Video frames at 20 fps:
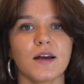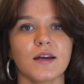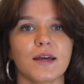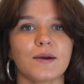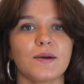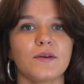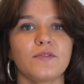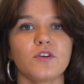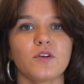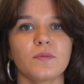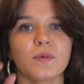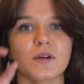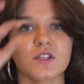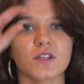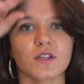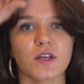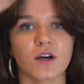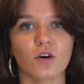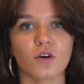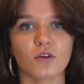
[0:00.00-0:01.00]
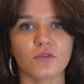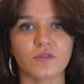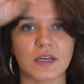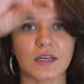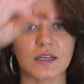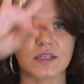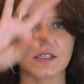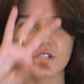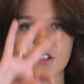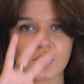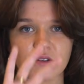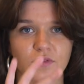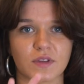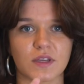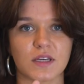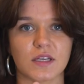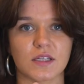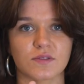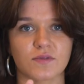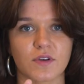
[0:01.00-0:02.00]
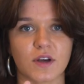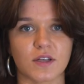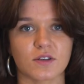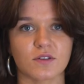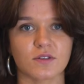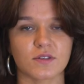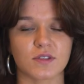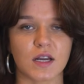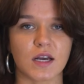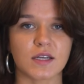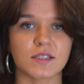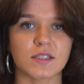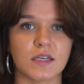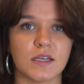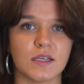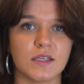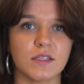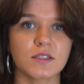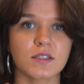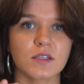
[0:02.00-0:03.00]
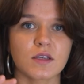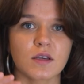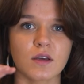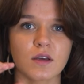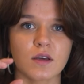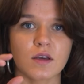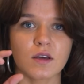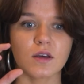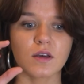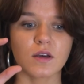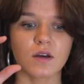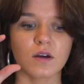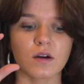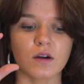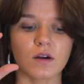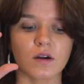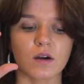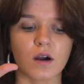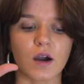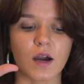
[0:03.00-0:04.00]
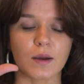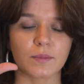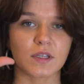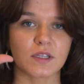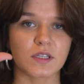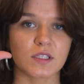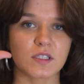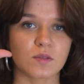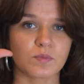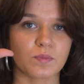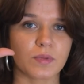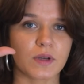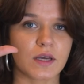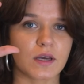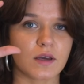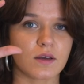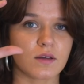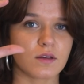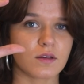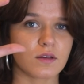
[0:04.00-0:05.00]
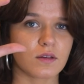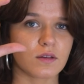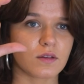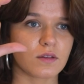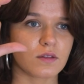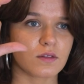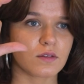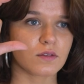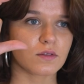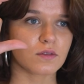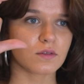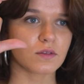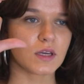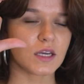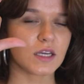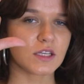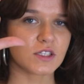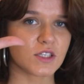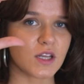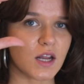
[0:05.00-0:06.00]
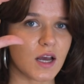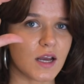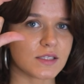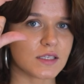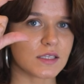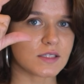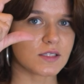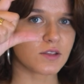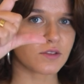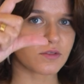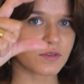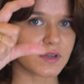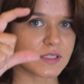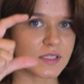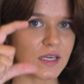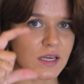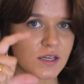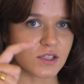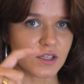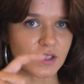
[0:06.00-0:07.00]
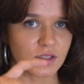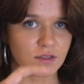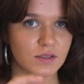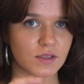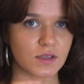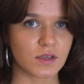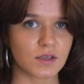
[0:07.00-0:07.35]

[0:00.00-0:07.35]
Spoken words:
Now if you imagine that of each of these vertical slices, I'm going to split each slice into 3 sections.